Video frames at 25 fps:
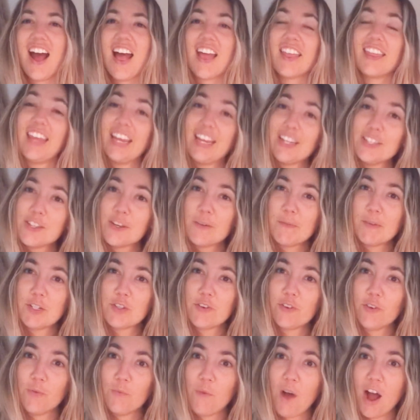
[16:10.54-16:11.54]
Thanks so much
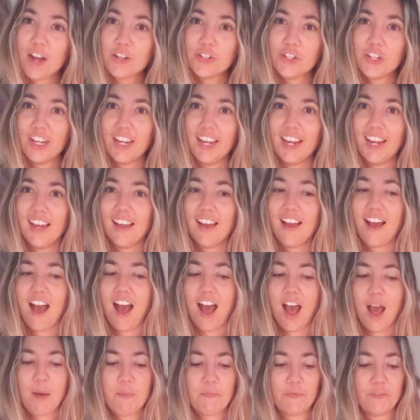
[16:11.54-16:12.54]
for watching.
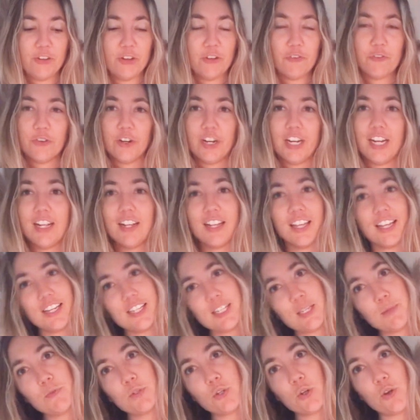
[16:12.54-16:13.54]
Feel free, click
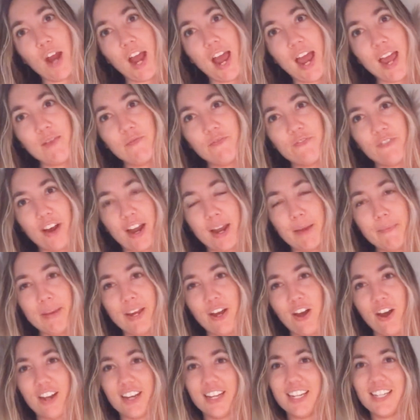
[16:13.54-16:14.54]
subscribe, find
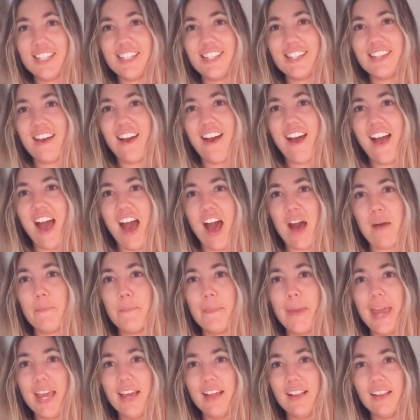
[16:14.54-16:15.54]
me on Insta
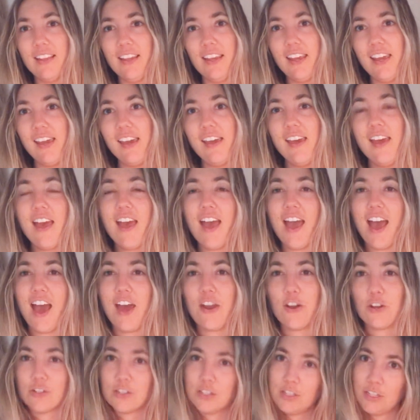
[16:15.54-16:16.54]
@Bakely,
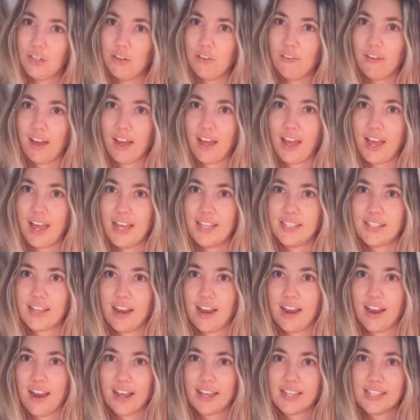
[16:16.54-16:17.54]
and I'll see you guys
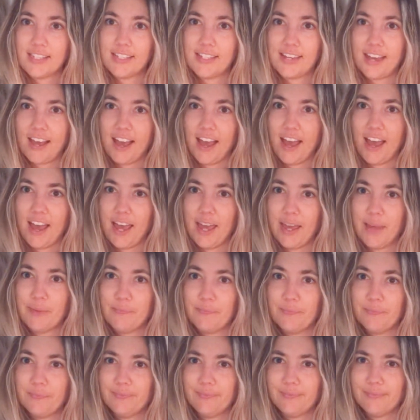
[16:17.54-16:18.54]
next
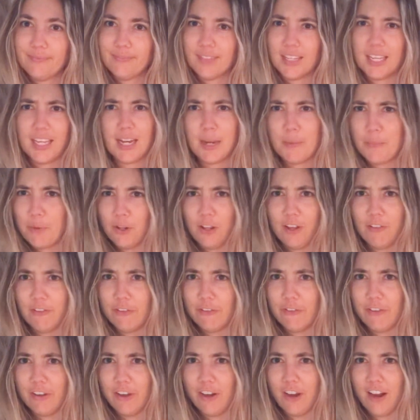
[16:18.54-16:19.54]
time. Can I pull off the
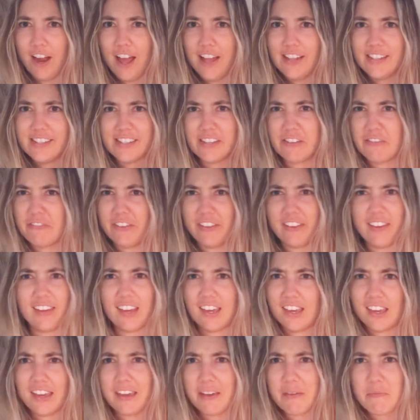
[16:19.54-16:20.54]
finger guns? I feel like
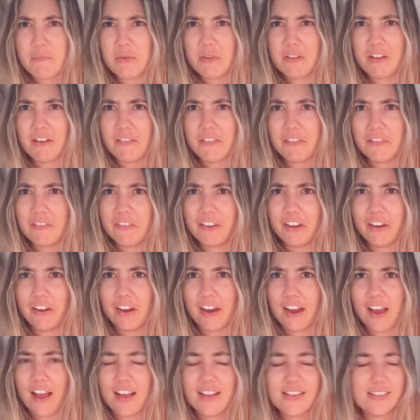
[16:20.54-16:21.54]
I can't pull off the finger
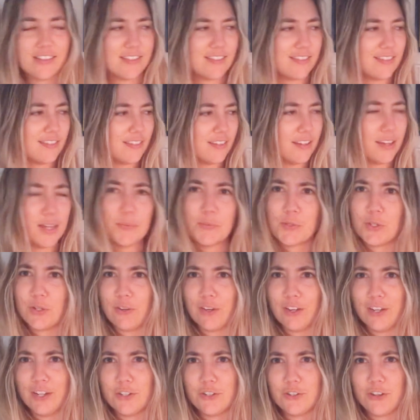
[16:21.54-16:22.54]
guns. I'm still
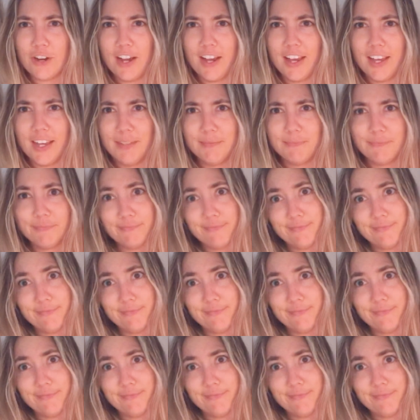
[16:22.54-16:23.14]
gonna try.